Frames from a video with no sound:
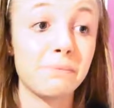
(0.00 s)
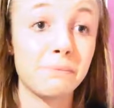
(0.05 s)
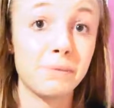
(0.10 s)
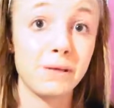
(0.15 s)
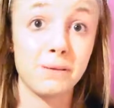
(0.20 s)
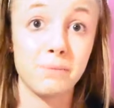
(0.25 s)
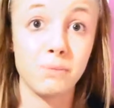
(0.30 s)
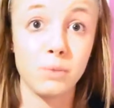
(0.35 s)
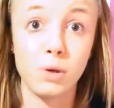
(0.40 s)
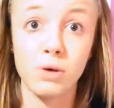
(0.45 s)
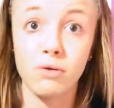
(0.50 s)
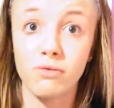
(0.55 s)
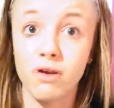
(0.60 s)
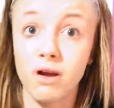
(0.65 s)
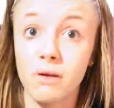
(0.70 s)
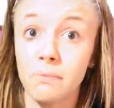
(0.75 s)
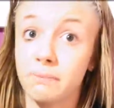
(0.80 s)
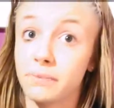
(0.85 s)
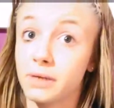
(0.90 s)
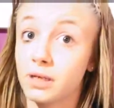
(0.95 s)
Bit more
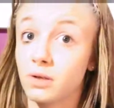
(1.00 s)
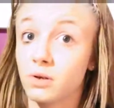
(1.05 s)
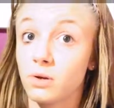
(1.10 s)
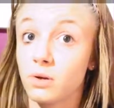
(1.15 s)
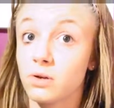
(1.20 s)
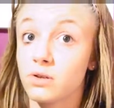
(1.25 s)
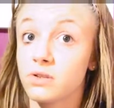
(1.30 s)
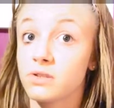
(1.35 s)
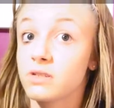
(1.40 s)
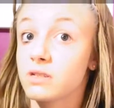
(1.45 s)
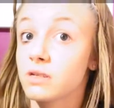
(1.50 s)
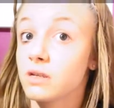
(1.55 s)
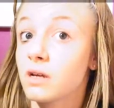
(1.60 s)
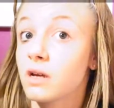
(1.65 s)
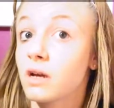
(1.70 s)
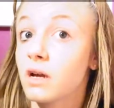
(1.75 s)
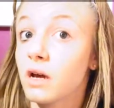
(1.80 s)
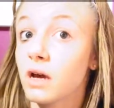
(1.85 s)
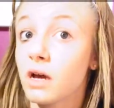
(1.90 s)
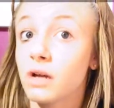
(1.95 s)
on because
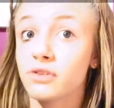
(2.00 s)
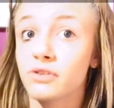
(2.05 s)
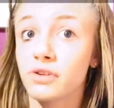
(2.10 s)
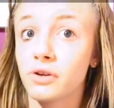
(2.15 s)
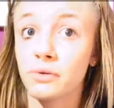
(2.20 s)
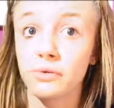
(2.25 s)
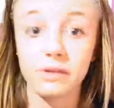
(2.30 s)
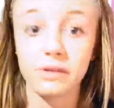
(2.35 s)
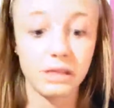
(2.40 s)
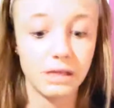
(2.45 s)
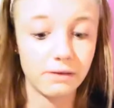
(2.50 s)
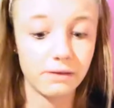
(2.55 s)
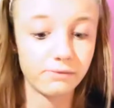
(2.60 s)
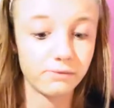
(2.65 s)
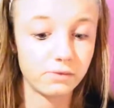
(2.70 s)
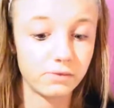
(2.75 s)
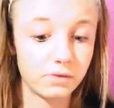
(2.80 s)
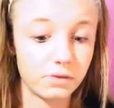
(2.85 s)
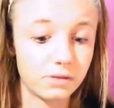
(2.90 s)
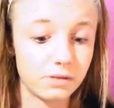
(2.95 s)
I don't think I'm
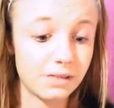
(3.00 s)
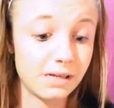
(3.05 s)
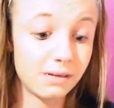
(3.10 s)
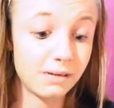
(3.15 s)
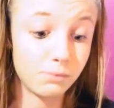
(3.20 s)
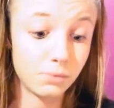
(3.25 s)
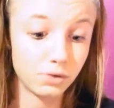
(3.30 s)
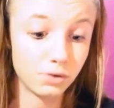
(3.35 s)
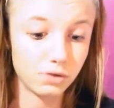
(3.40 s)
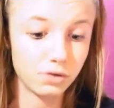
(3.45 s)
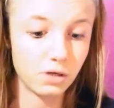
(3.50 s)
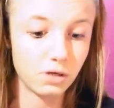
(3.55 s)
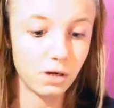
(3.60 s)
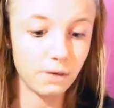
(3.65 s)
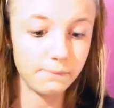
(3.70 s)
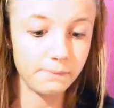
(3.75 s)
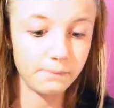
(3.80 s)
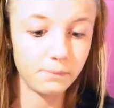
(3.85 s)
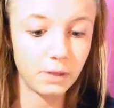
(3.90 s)
that much on.